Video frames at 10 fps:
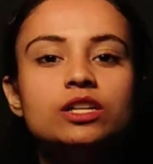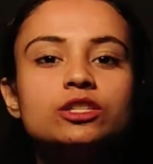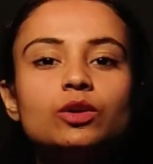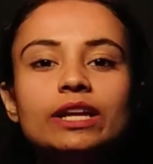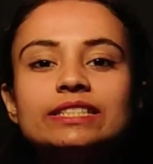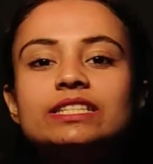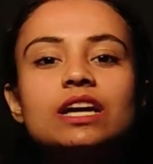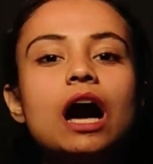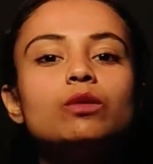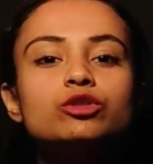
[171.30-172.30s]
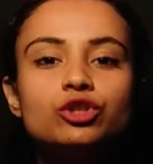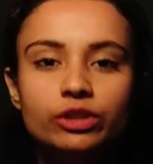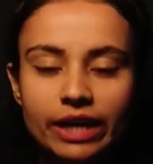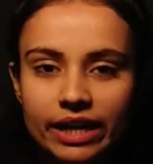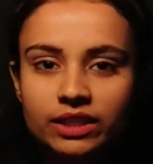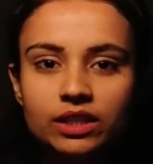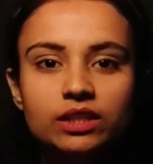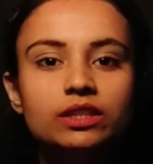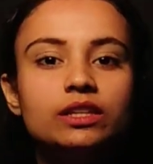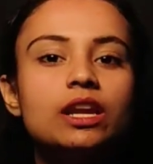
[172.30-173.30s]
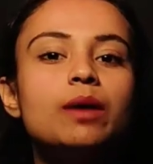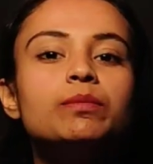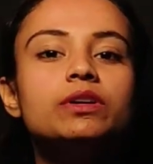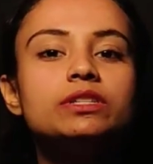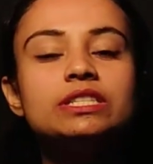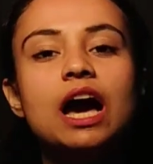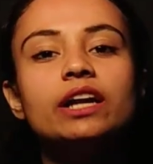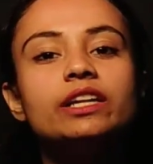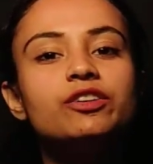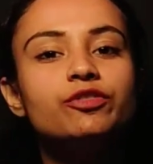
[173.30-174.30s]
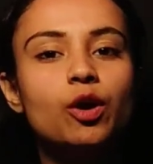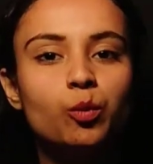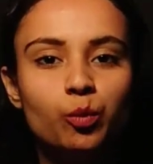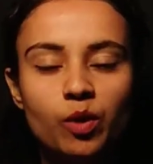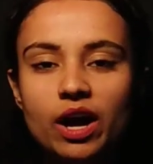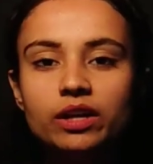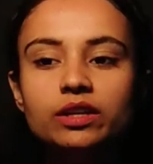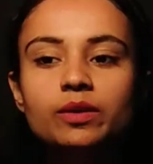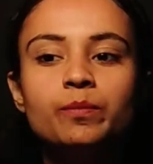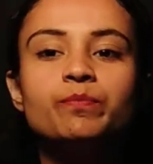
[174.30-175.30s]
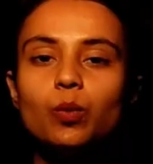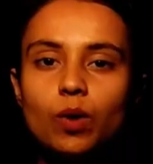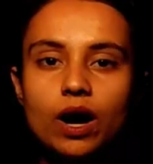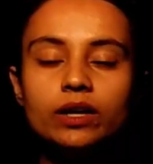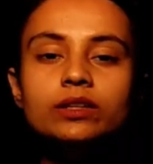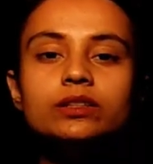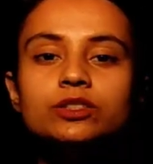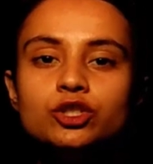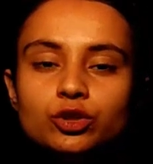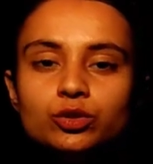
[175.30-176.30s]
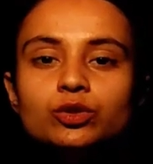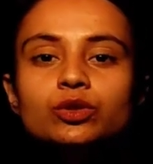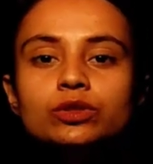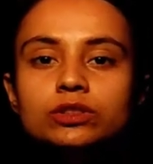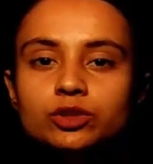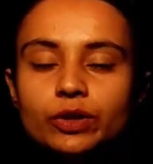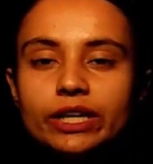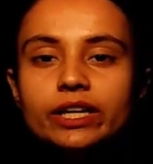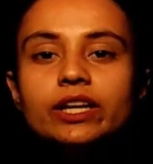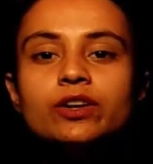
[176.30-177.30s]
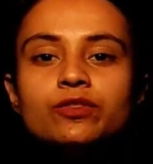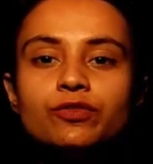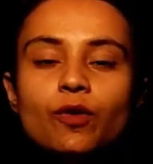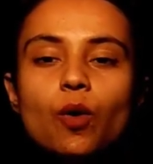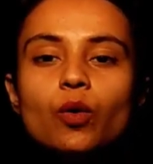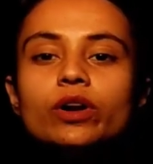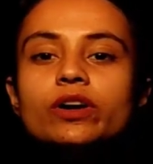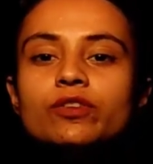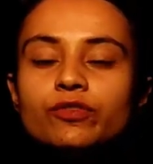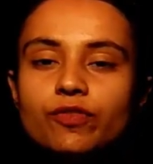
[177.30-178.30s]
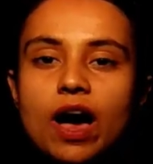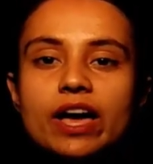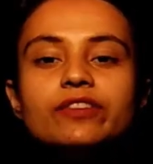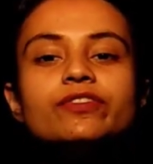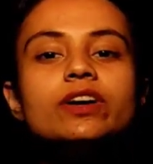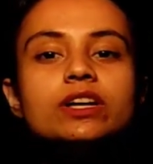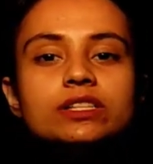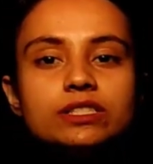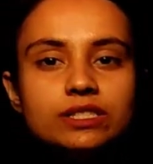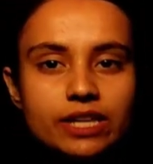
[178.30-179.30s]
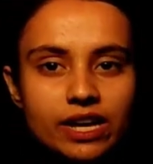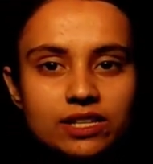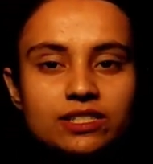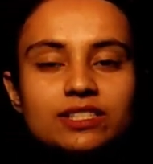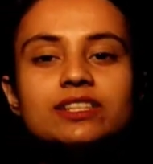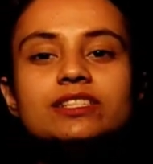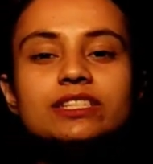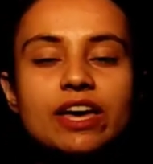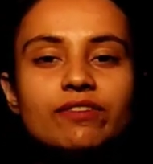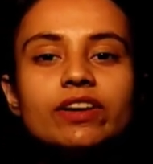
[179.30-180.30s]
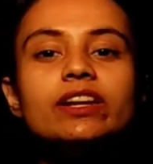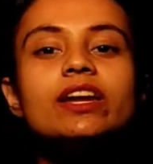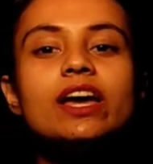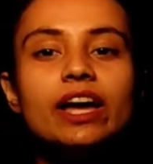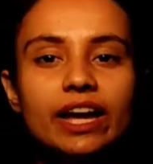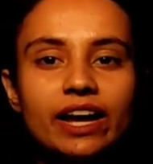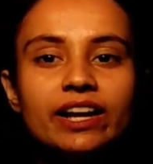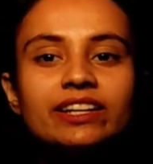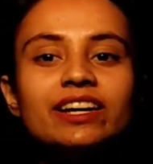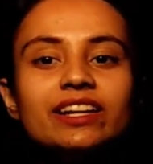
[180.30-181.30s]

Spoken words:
So let's count together the numbers starting from 1, 1, 2, 3, 4, 5, 6, 7, 8,